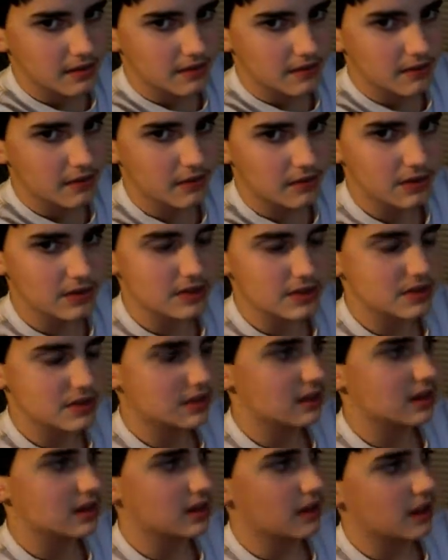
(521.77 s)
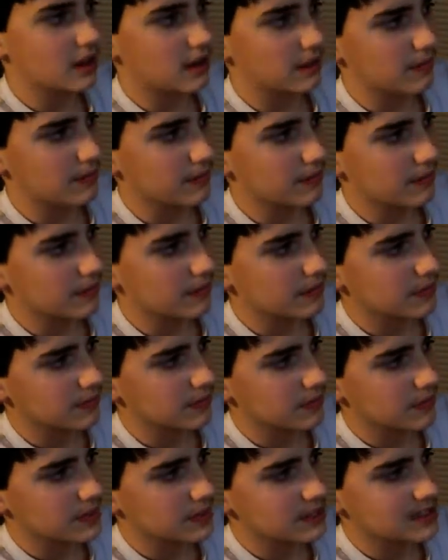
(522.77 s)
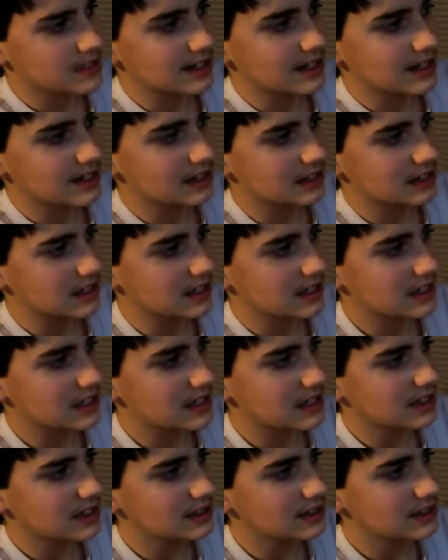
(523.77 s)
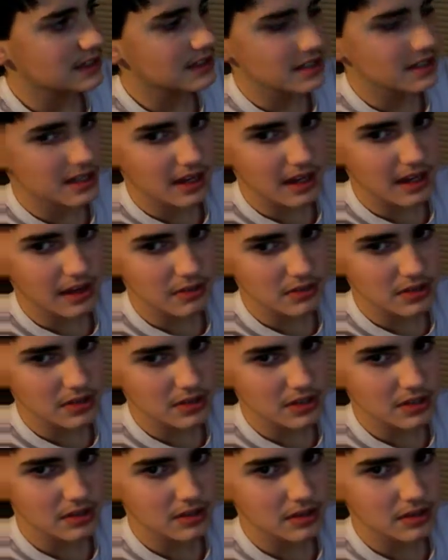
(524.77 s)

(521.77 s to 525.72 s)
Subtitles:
Fold his little heels out,